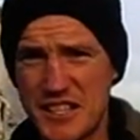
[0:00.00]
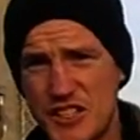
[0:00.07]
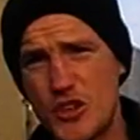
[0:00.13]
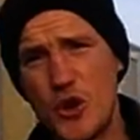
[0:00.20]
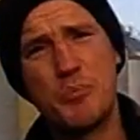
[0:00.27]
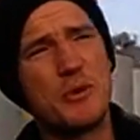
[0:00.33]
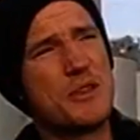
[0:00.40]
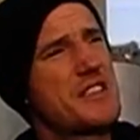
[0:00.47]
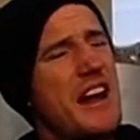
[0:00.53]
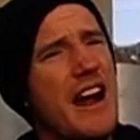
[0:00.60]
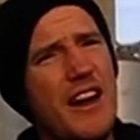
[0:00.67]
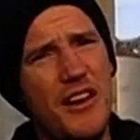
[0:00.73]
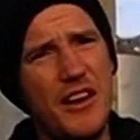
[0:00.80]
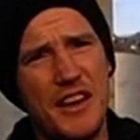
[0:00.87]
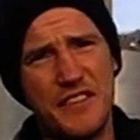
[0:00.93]

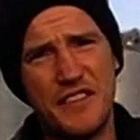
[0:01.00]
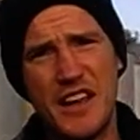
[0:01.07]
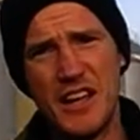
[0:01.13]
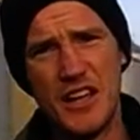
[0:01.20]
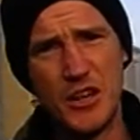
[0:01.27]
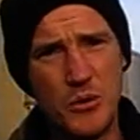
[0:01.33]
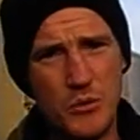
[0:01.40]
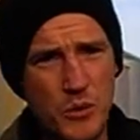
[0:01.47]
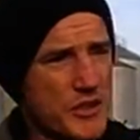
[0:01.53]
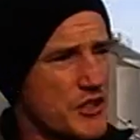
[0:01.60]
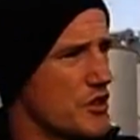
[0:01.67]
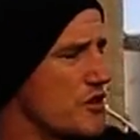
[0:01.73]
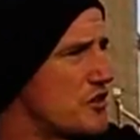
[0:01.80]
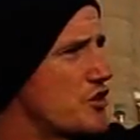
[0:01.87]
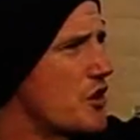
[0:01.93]
superstar life with
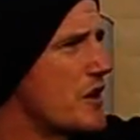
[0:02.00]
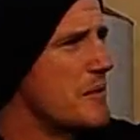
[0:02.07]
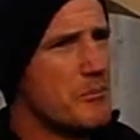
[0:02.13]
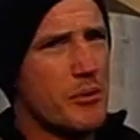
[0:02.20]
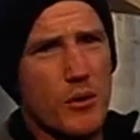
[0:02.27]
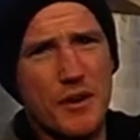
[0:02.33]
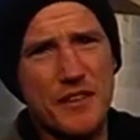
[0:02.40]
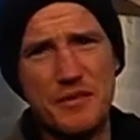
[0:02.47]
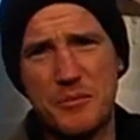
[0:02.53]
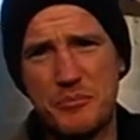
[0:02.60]
your dream board,